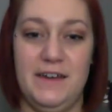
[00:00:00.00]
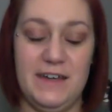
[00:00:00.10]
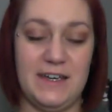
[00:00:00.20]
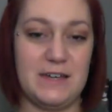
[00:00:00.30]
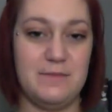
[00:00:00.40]

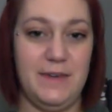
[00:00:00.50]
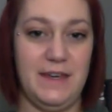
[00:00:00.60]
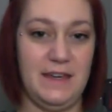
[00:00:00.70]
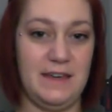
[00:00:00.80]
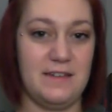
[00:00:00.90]
it can
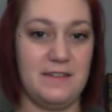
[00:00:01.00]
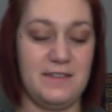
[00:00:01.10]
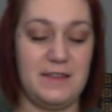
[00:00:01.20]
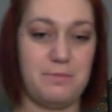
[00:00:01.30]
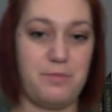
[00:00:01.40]
be
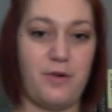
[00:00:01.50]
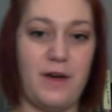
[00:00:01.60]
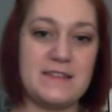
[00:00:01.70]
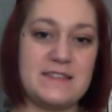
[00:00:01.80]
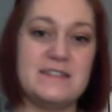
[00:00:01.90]
the
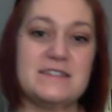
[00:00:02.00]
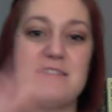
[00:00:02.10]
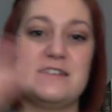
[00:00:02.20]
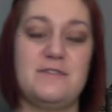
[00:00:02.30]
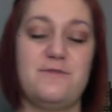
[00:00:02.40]
present
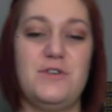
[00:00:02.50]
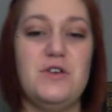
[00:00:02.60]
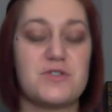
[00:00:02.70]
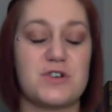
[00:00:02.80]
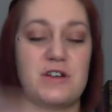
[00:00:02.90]
to the
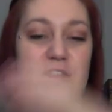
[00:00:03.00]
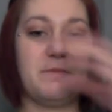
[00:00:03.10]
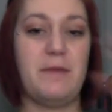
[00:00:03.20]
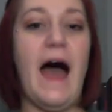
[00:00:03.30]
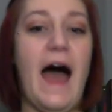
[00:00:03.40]
future to
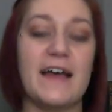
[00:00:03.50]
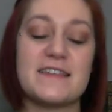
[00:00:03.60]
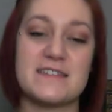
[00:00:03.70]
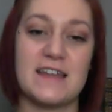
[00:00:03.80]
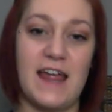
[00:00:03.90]
the
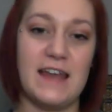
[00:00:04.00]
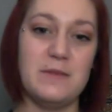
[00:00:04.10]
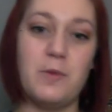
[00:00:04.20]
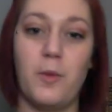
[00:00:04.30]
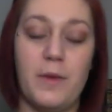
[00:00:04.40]
past at
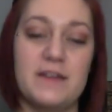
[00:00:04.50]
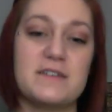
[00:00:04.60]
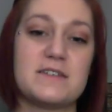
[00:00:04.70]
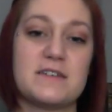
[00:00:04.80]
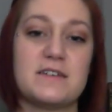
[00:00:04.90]
any
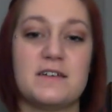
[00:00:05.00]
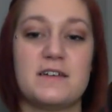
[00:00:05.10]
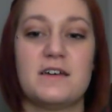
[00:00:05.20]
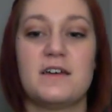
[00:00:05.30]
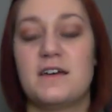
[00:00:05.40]
moment
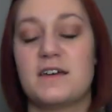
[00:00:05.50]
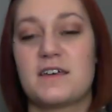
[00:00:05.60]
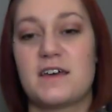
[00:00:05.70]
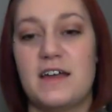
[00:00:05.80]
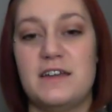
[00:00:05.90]

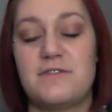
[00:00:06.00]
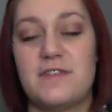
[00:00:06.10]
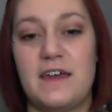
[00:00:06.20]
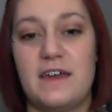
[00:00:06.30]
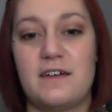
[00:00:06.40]
kind of
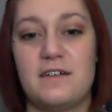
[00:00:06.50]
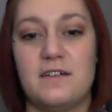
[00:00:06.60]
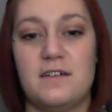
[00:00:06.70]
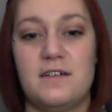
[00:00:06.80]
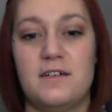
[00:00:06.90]
thing.
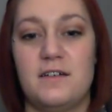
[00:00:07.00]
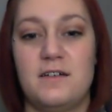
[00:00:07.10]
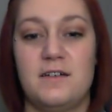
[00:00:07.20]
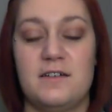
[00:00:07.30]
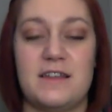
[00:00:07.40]

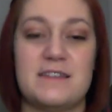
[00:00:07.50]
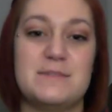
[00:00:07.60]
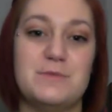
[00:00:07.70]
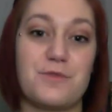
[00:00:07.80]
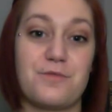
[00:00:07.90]

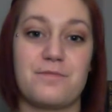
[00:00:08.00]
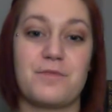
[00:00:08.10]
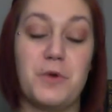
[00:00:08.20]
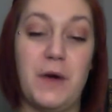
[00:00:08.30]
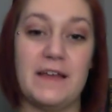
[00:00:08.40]
Doesn't
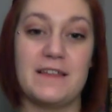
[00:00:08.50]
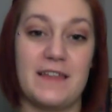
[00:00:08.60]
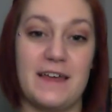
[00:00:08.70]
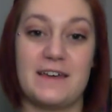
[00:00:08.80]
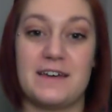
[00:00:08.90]
quite
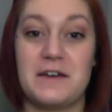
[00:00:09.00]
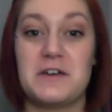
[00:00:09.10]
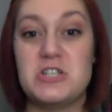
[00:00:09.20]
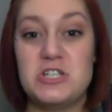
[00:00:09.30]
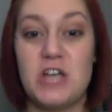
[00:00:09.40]
like
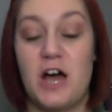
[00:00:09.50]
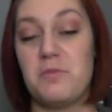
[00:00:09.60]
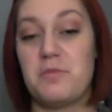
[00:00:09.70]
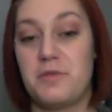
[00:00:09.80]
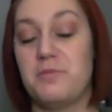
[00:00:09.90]

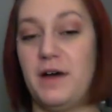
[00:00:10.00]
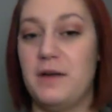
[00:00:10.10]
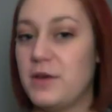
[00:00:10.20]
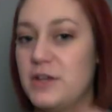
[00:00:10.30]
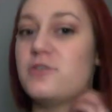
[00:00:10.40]
jump,
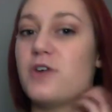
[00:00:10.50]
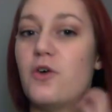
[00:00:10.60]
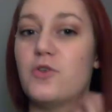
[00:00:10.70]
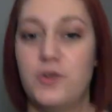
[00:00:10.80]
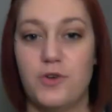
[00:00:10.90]
but when you
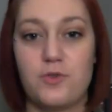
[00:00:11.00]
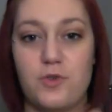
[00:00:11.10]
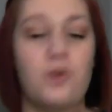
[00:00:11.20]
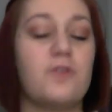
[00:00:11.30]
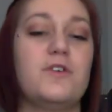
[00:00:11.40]
go, you don't
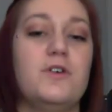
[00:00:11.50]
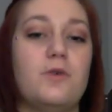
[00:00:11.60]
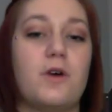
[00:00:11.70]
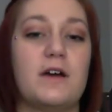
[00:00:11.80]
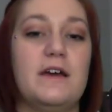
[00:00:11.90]
know if
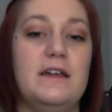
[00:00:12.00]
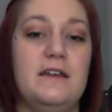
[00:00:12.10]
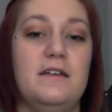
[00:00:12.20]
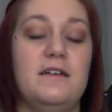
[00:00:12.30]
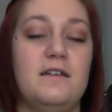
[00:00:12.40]
you are in